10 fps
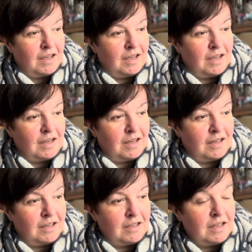
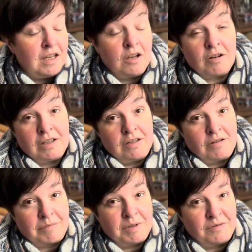And he got in
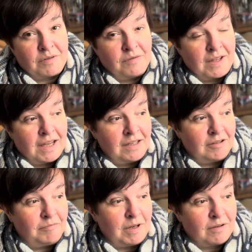trouble for that
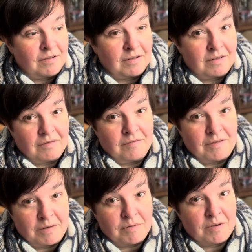because
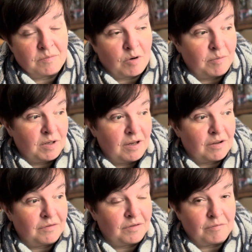that was property
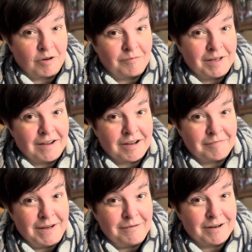of the Roman
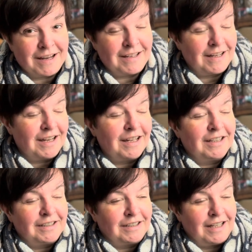army, right?
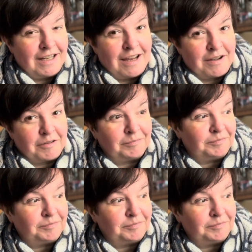Anyhow,